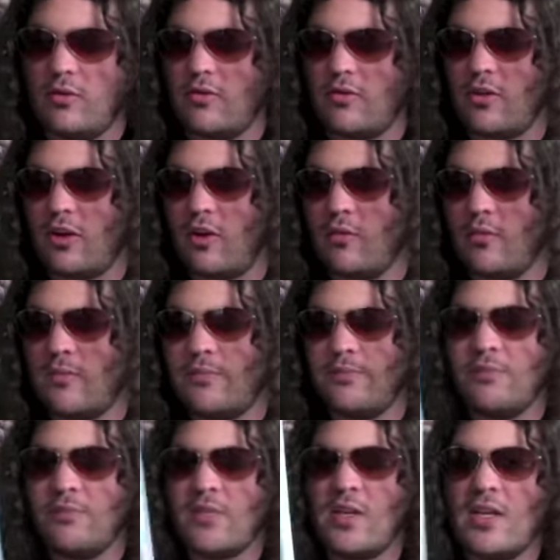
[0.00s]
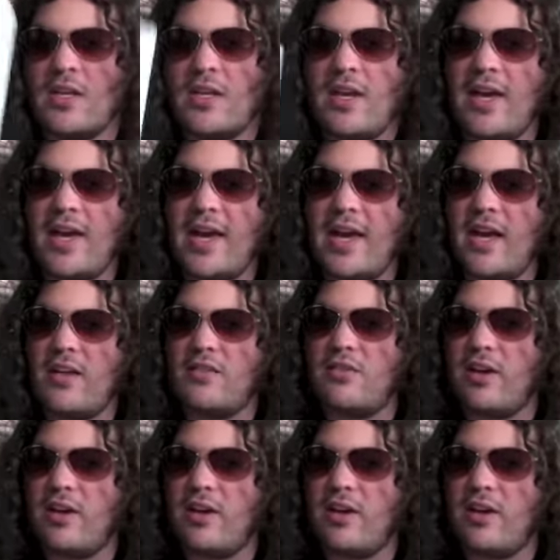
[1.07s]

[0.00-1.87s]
So and